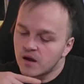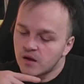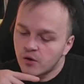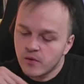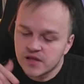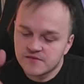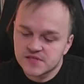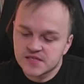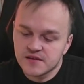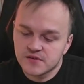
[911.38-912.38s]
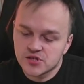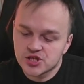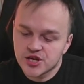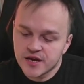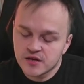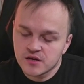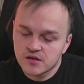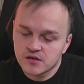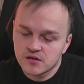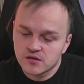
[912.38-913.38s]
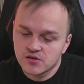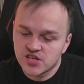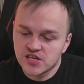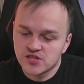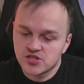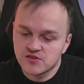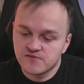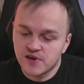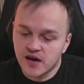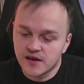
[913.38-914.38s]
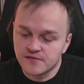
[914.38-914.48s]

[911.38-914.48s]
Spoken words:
Queen f7 check, king g5.